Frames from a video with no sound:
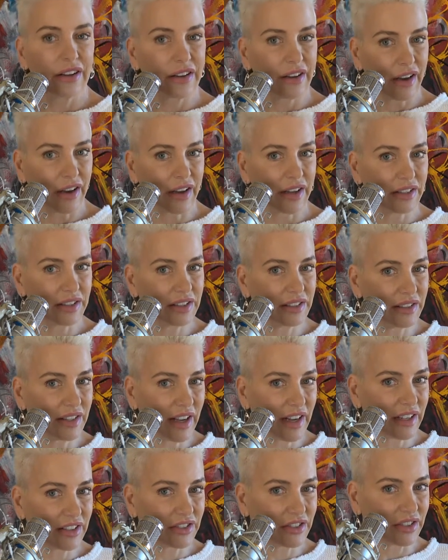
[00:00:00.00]
God's
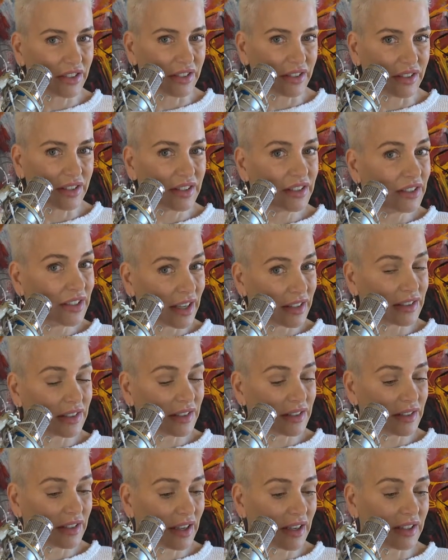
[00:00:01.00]
nature.
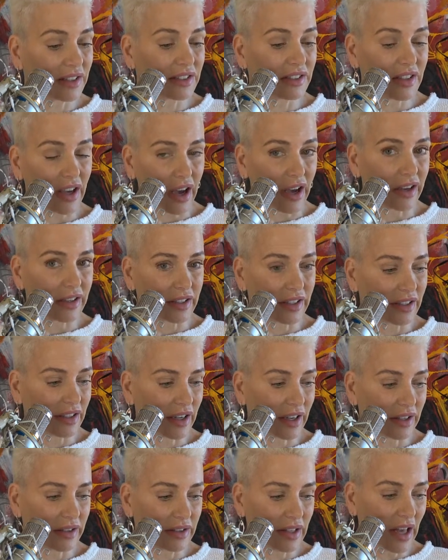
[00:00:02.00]
Yes, it does. God
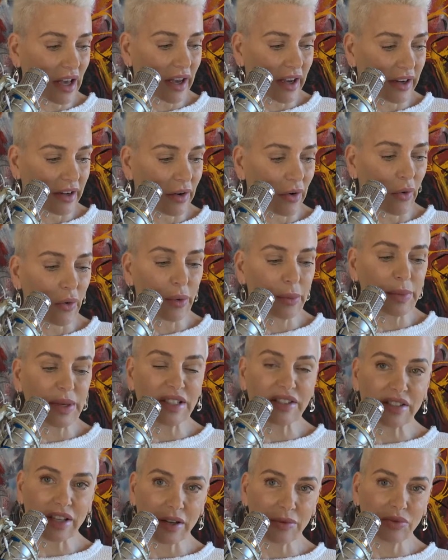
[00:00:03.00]
cannot lie or
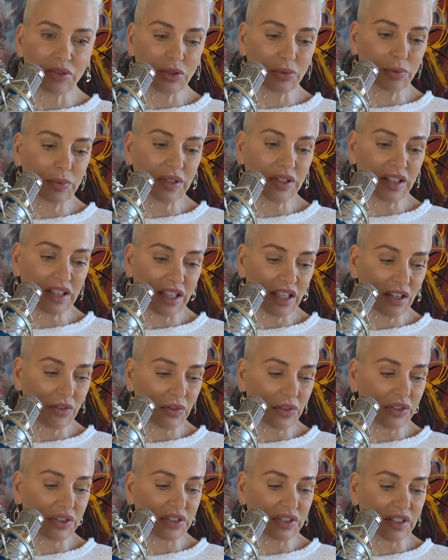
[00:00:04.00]
be tempted with
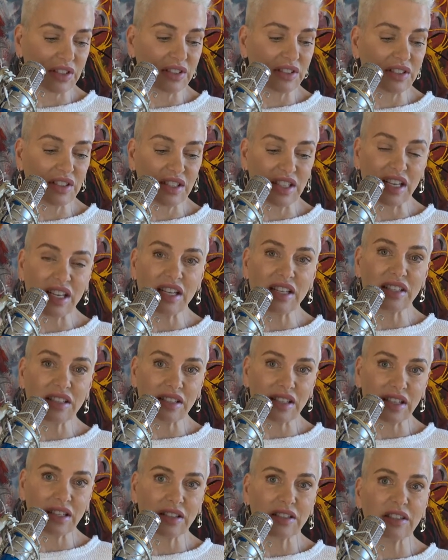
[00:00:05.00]
evil, since
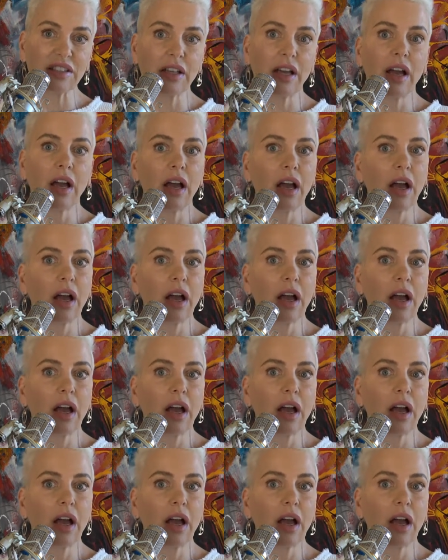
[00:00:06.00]
these things